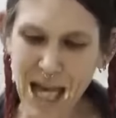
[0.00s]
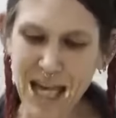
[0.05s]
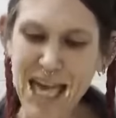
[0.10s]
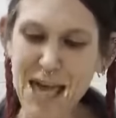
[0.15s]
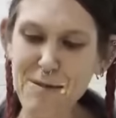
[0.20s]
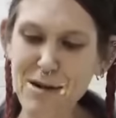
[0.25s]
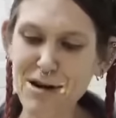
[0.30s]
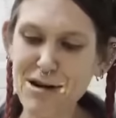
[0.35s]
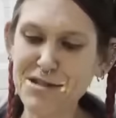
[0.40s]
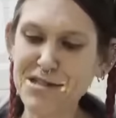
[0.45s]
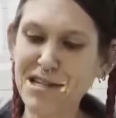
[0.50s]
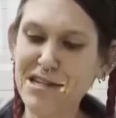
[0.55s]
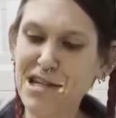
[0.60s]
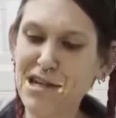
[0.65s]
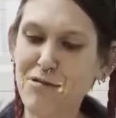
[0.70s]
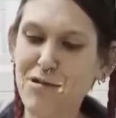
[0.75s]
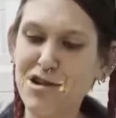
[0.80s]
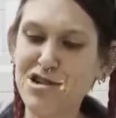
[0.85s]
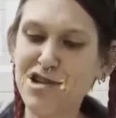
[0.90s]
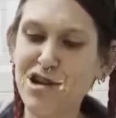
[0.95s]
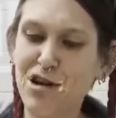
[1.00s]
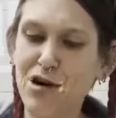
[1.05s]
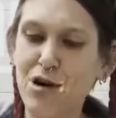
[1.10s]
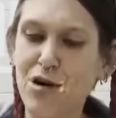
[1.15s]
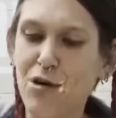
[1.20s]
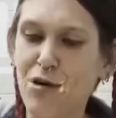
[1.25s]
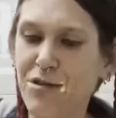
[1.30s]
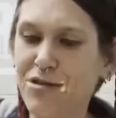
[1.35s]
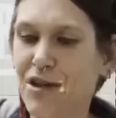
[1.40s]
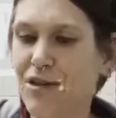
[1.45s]
I came here to see the original
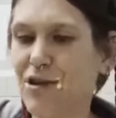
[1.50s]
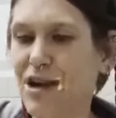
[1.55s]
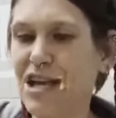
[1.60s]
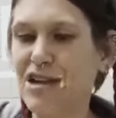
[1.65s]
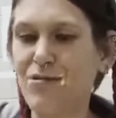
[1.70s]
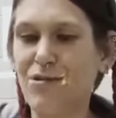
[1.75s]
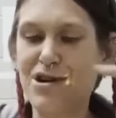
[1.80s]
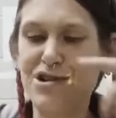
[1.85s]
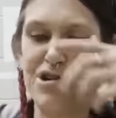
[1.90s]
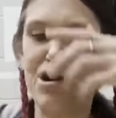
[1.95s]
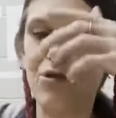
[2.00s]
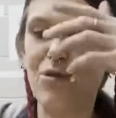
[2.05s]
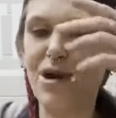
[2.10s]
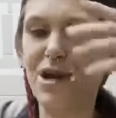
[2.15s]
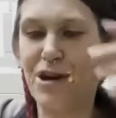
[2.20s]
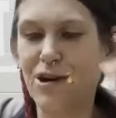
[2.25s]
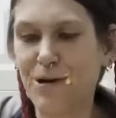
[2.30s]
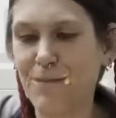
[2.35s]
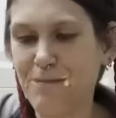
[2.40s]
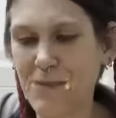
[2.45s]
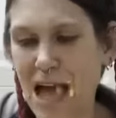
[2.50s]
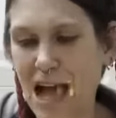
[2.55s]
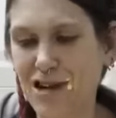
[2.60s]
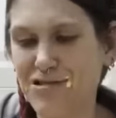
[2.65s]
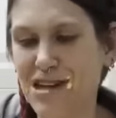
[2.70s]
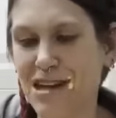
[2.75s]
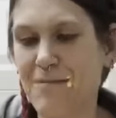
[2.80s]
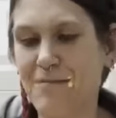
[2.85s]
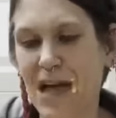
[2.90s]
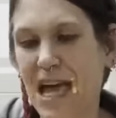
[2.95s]
oh, the original winner,
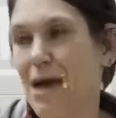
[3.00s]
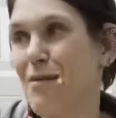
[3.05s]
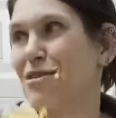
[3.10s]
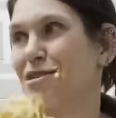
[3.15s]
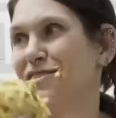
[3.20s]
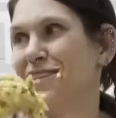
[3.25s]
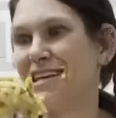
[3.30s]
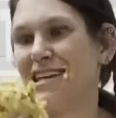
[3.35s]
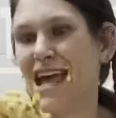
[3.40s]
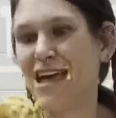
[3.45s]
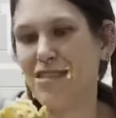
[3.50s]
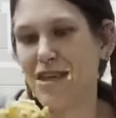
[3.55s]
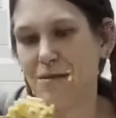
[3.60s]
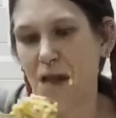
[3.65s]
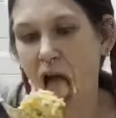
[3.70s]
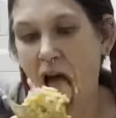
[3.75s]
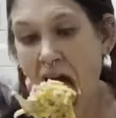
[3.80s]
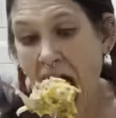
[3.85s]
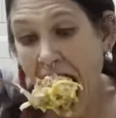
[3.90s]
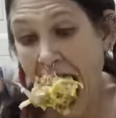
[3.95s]
actually. Yeah. I came here to see Nathan.